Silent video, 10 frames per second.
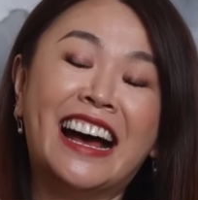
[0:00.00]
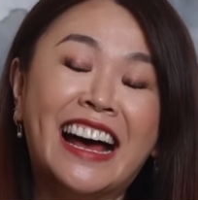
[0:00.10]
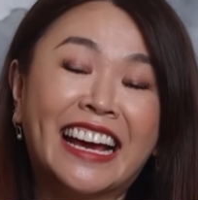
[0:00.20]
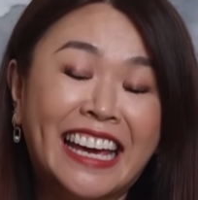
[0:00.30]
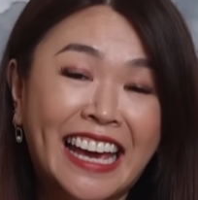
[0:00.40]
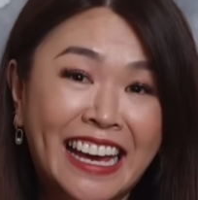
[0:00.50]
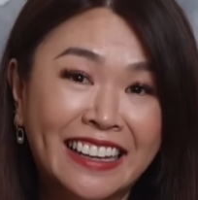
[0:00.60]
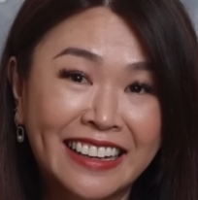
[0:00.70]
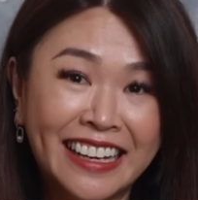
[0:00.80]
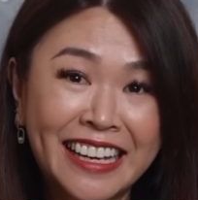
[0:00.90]
a
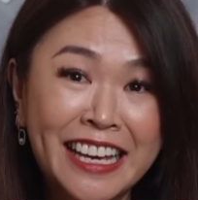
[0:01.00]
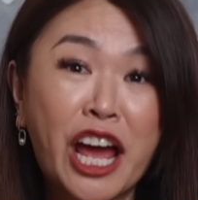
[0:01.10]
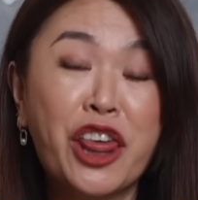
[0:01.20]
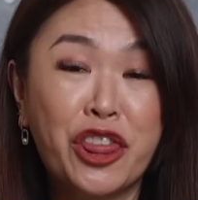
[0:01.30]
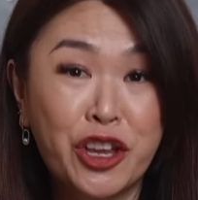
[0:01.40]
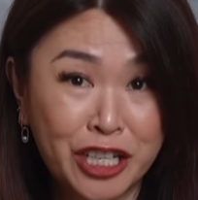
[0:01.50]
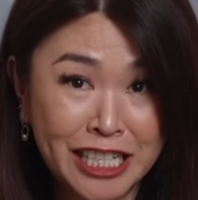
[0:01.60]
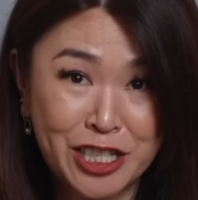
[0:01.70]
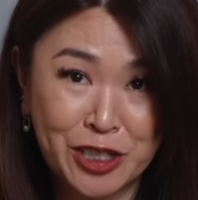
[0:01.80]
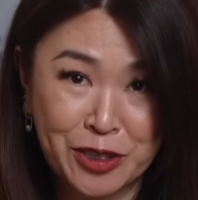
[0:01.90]
Kelly
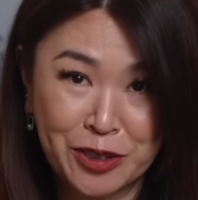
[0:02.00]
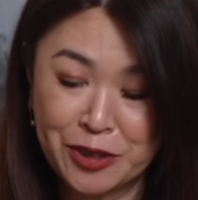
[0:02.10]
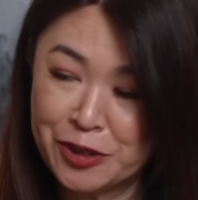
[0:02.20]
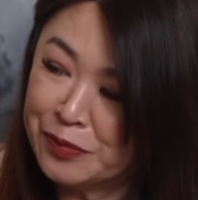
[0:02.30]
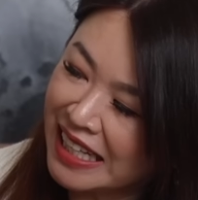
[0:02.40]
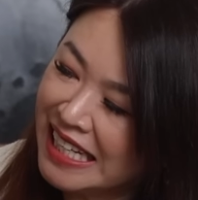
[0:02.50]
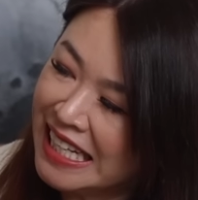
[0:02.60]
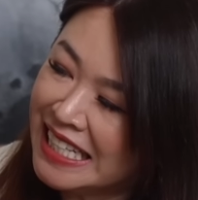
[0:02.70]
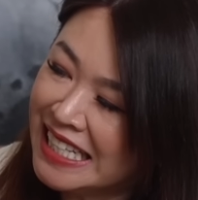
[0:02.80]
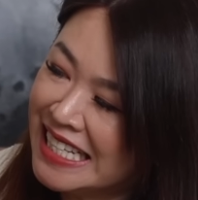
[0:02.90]
32.
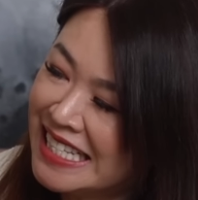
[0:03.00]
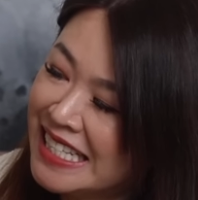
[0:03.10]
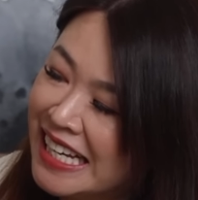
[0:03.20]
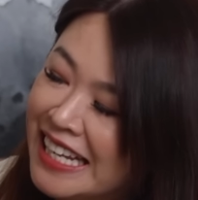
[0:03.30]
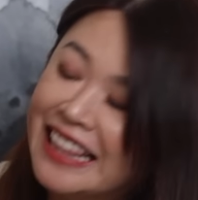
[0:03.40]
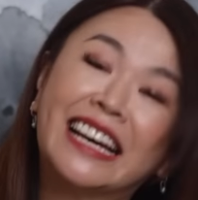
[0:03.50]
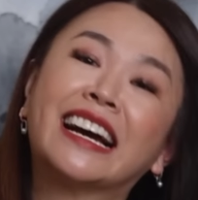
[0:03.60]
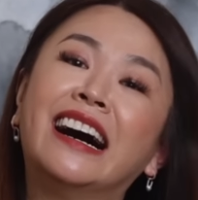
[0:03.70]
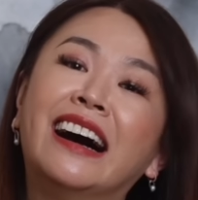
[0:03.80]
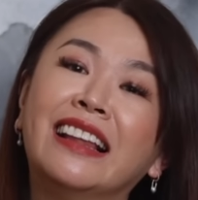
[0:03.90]
It is in the
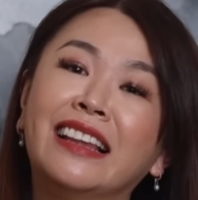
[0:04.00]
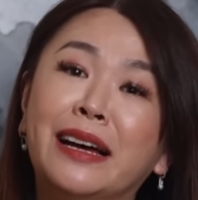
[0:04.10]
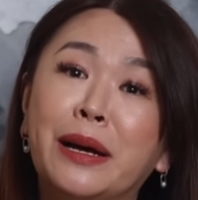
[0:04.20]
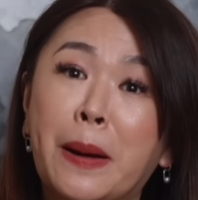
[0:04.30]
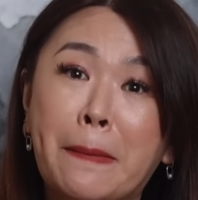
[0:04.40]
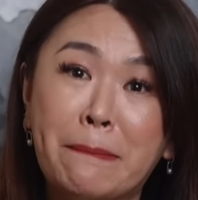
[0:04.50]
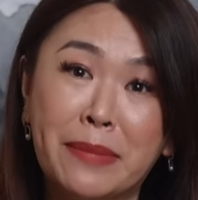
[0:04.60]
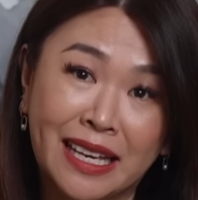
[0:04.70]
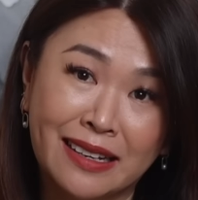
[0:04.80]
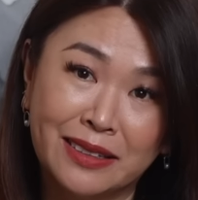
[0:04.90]
color
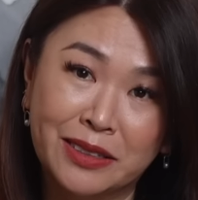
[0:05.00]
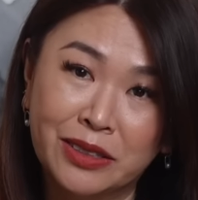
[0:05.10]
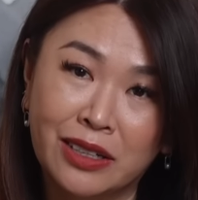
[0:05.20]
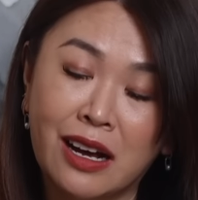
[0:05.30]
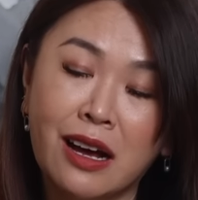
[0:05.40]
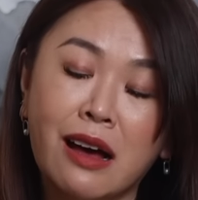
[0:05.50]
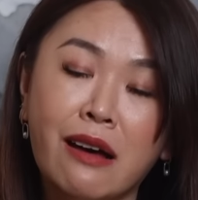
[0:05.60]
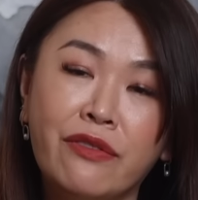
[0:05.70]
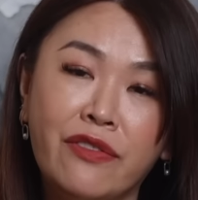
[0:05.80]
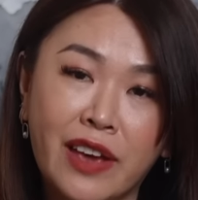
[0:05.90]
Miel,
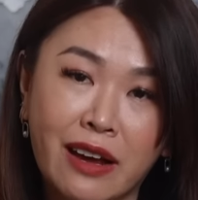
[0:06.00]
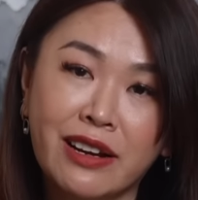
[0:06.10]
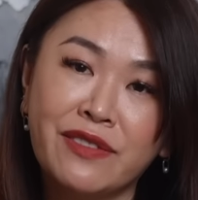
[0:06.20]
a very,